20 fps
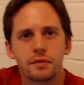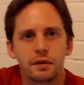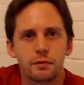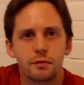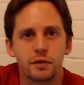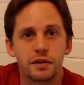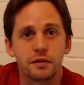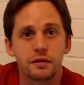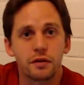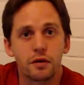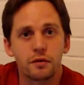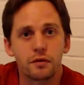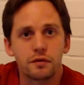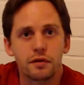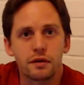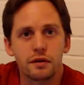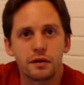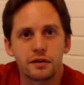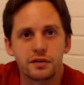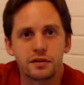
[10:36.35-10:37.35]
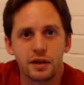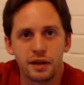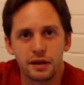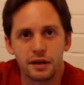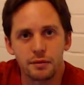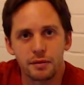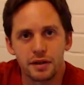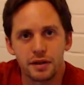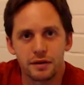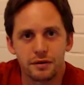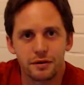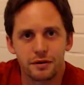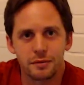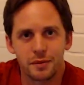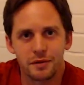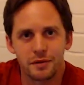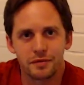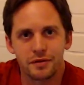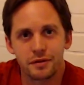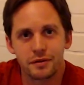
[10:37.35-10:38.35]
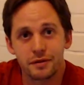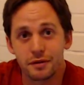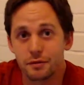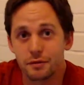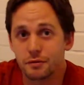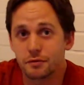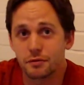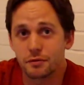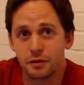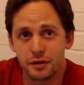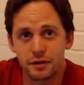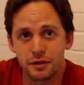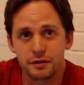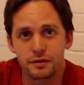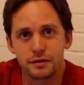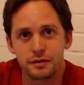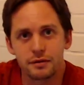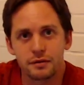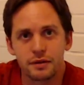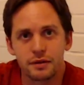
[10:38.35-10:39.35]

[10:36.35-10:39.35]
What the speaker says: We just hosted a jam here in Memphis, and it was really good.